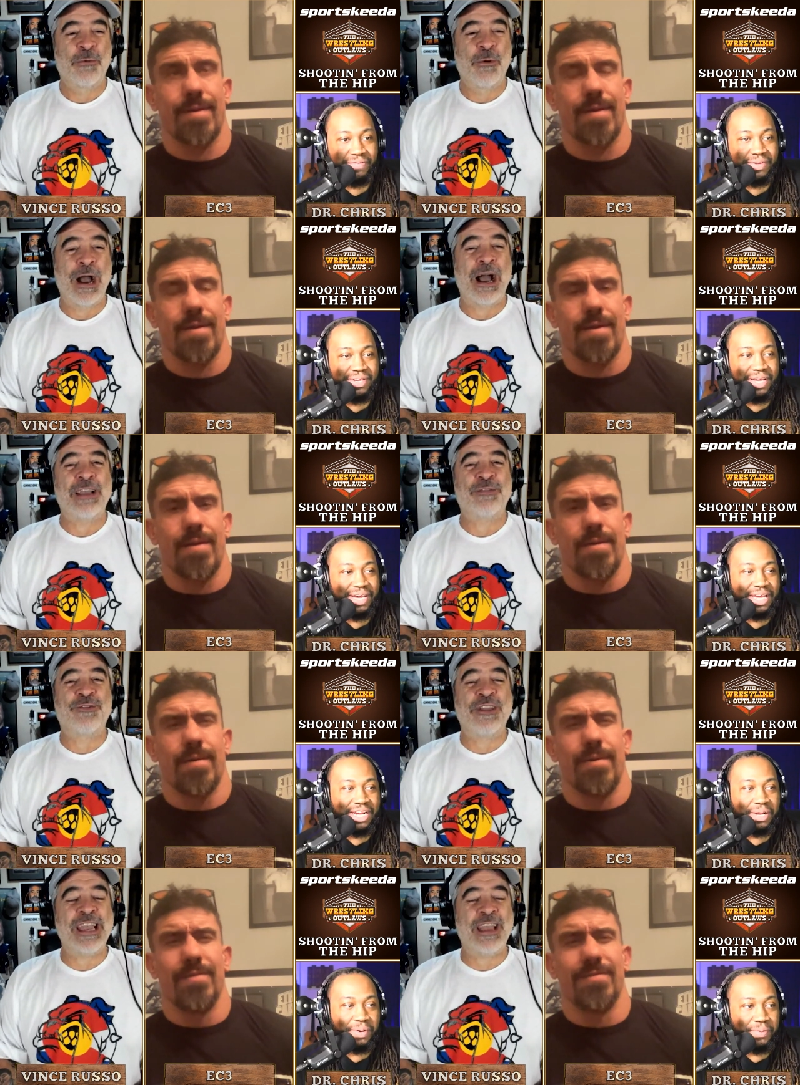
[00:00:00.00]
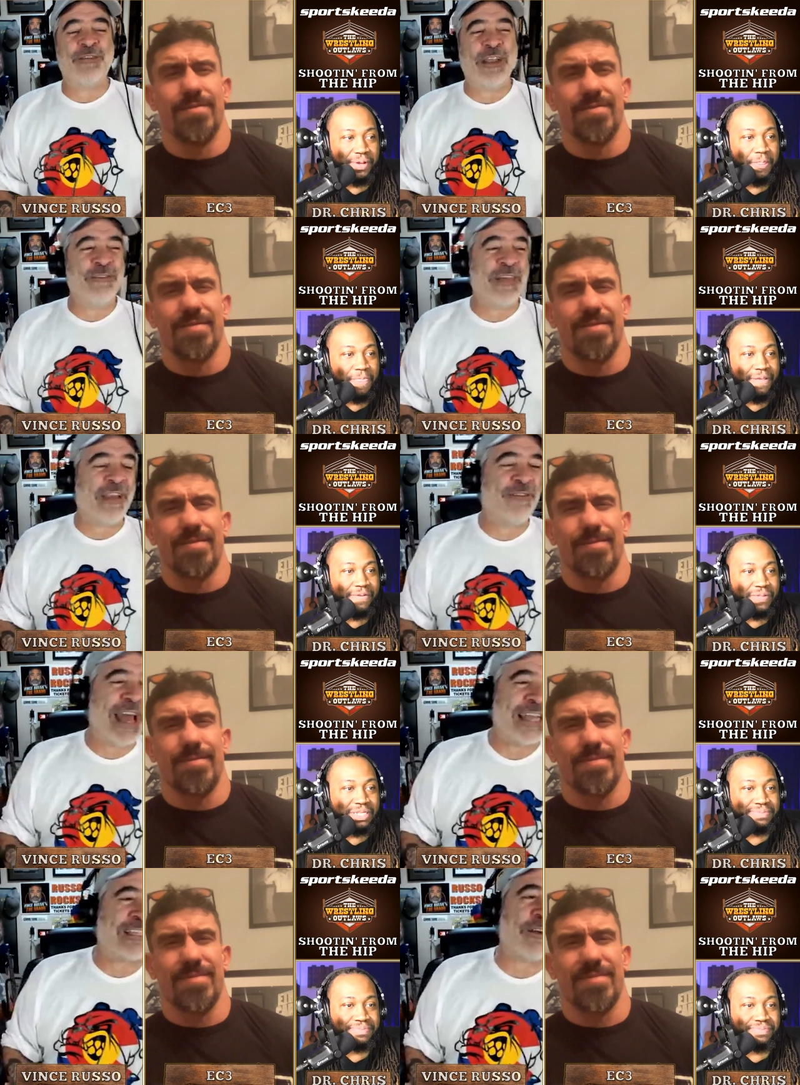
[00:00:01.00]
Speaker 1: Wow. Uh, if she if, if, if
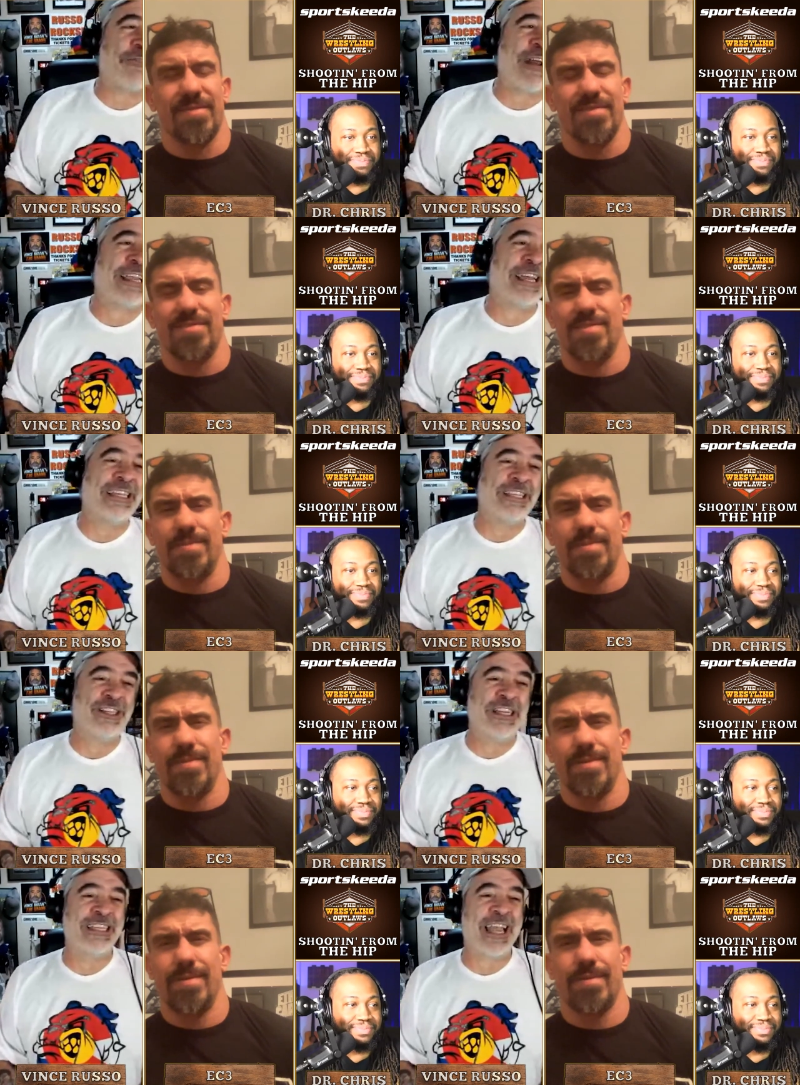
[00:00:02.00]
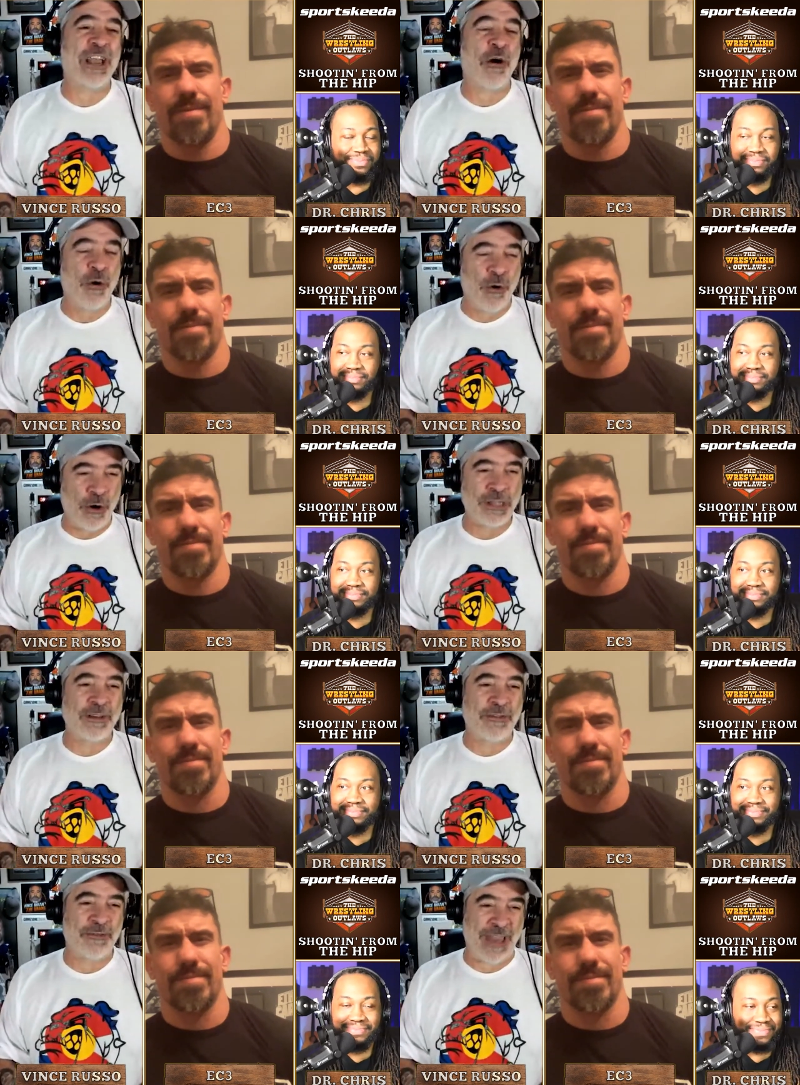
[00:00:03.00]
that's her record and she's a
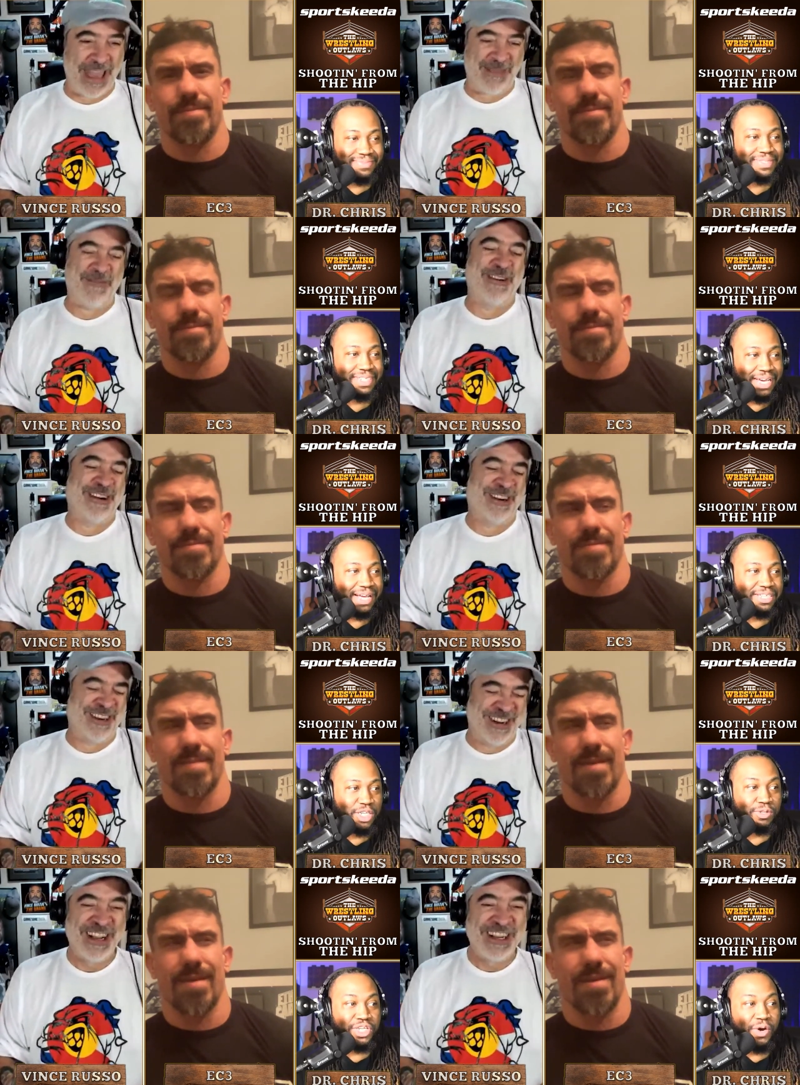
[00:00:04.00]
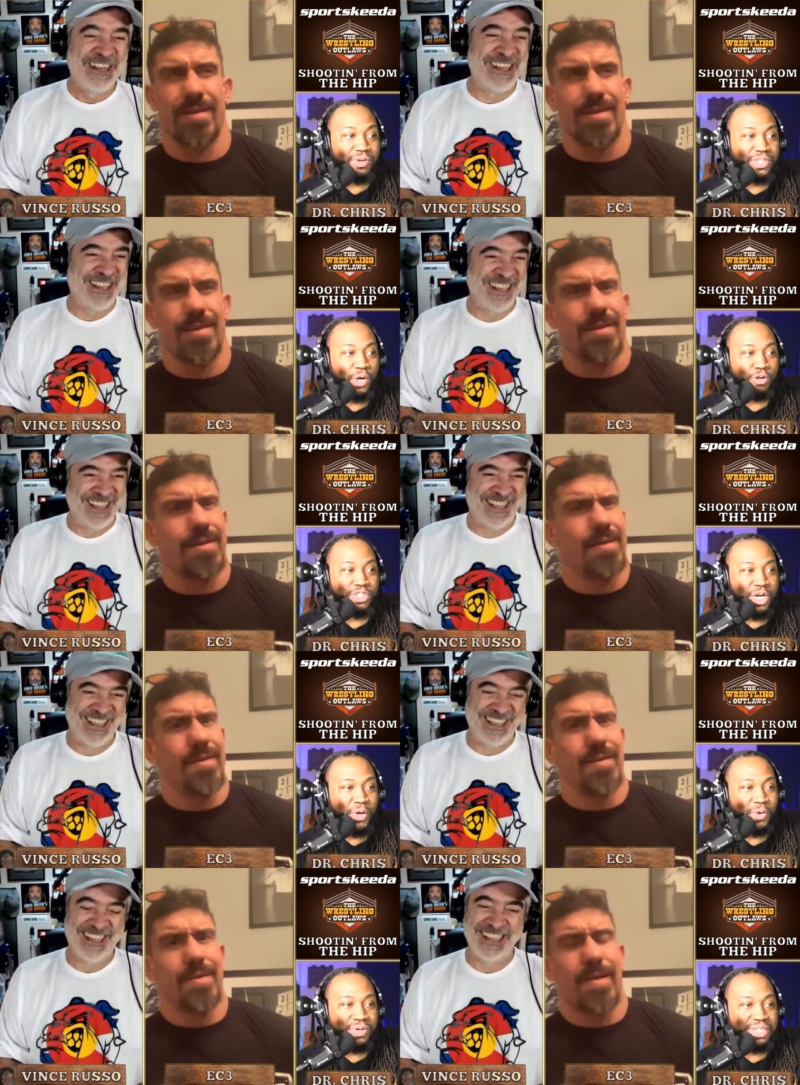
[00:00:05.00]
Hall of Fame. Yeah.
Speaker 2: So total. So her
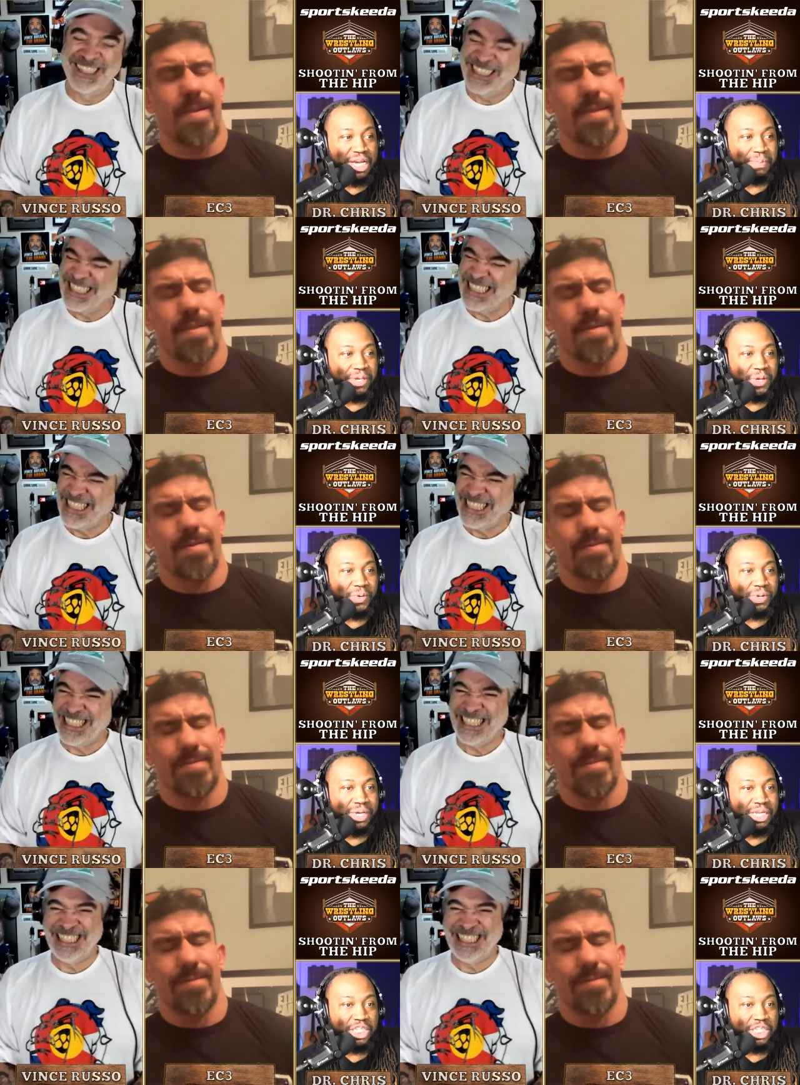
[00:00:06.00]
total W. She